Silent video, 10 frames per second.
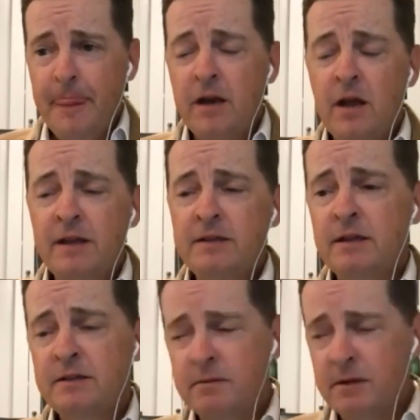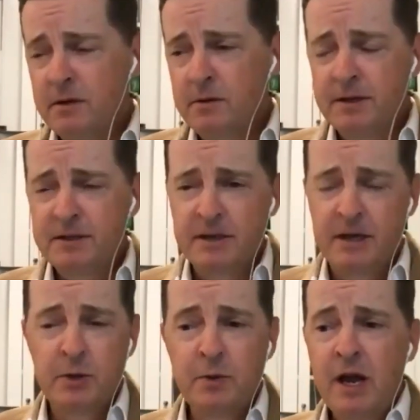Now that's a really good question,
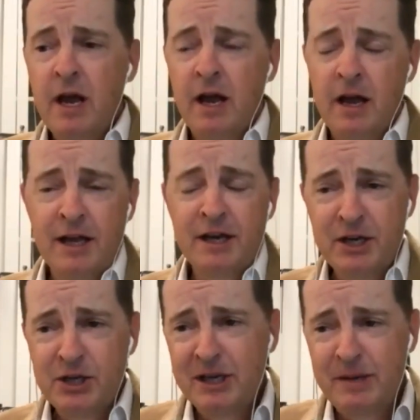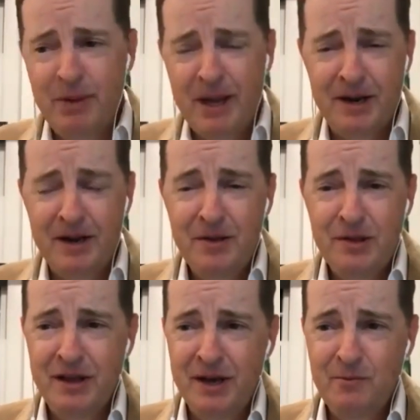Andrew. Initially better,
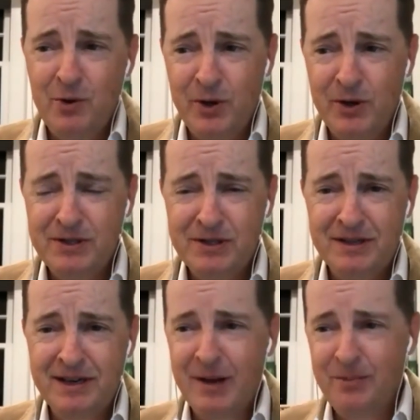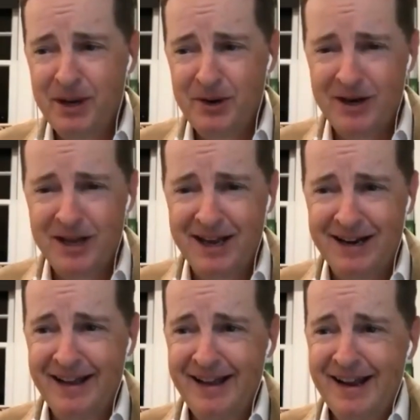then worse, now better
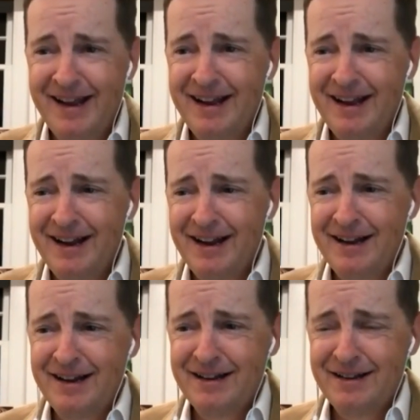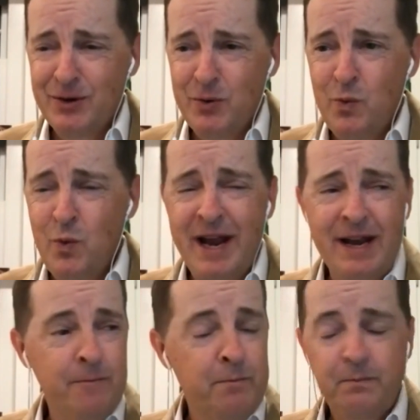again.
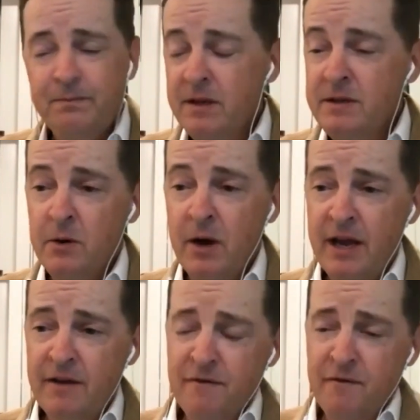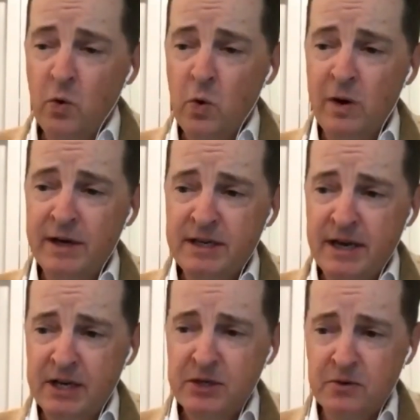So I had 4
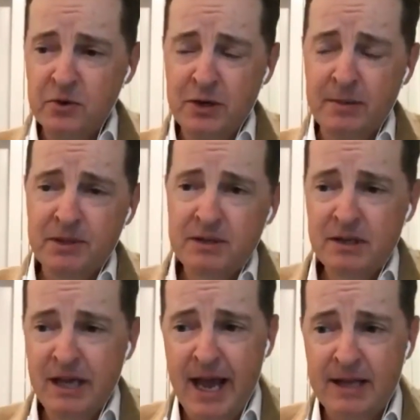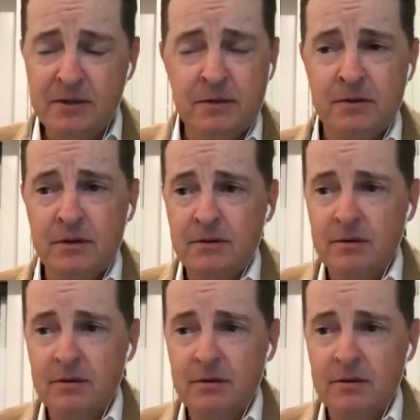international trips cancelled